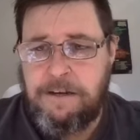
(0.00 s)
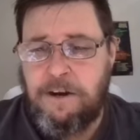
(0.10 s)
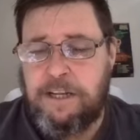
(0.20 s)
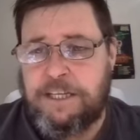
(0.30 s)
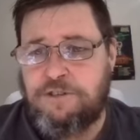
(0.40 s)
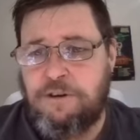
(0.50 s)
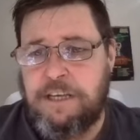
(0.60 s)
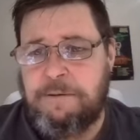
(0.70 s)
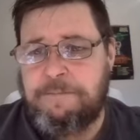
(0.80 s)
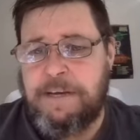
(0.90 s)
Oh, that's good. He
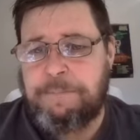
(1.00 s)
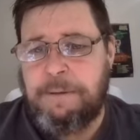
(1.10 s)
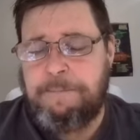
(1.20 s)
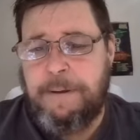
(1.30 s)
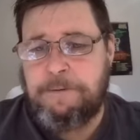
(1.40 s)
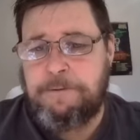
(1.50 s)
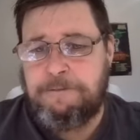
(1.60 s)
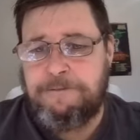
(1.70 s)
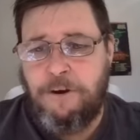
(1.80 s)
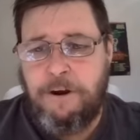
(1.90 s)
can be up the back with a
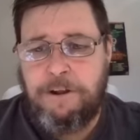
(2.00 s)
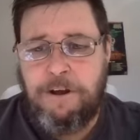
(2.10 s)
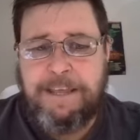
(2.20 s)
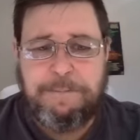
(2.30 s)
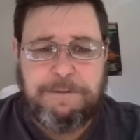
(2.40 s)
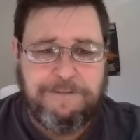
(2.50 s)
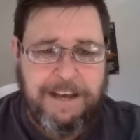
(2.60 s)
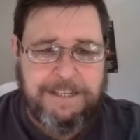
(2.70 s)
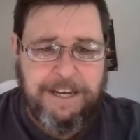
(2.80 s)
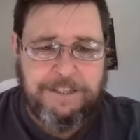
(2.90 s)
firing line. That'd be
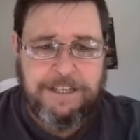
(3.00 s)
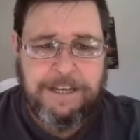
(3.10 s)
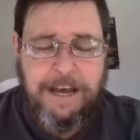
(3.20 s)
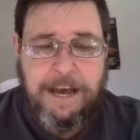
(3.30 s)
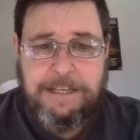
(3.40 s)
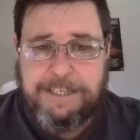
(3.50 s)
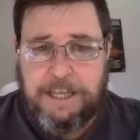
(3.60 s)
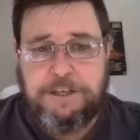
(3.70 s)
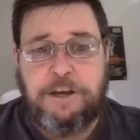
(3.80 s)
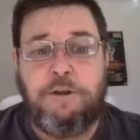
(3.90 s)
fantastic. Death Killer